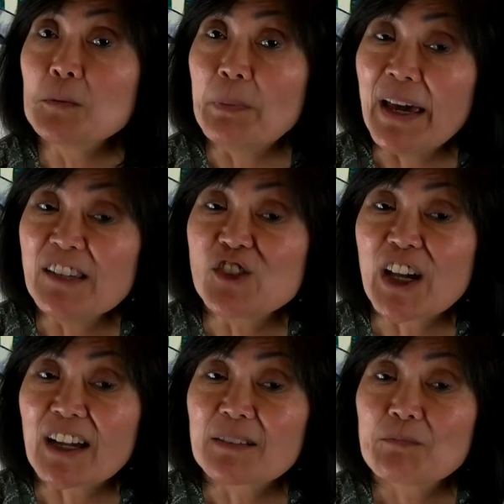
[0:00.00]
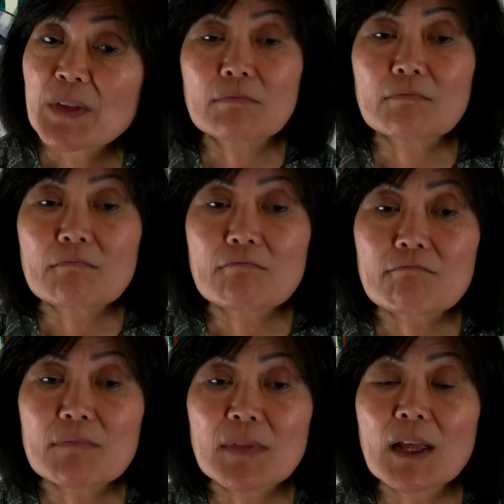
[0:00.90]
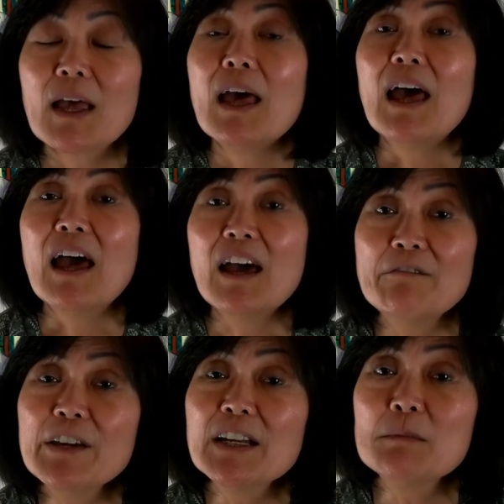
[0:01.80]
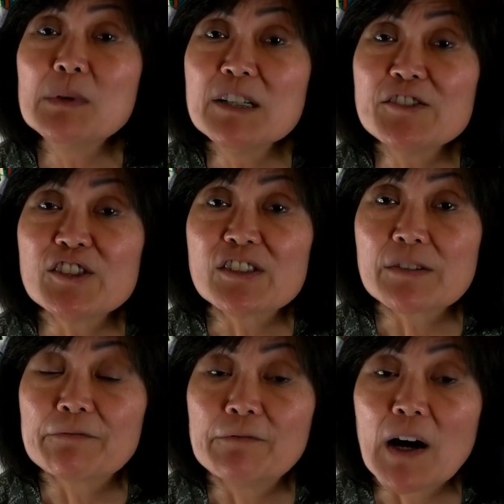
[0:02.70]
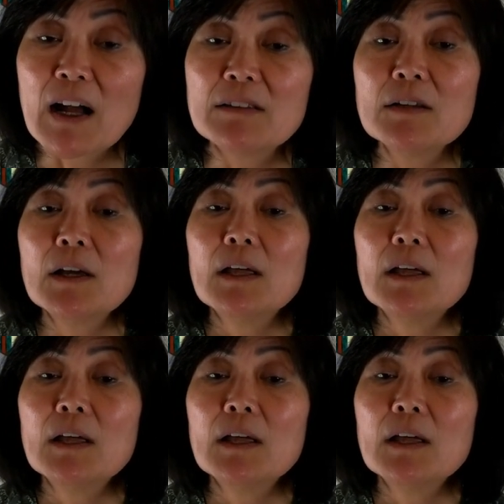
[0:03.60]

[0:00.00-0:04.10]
to paycheck. Having an emergency fund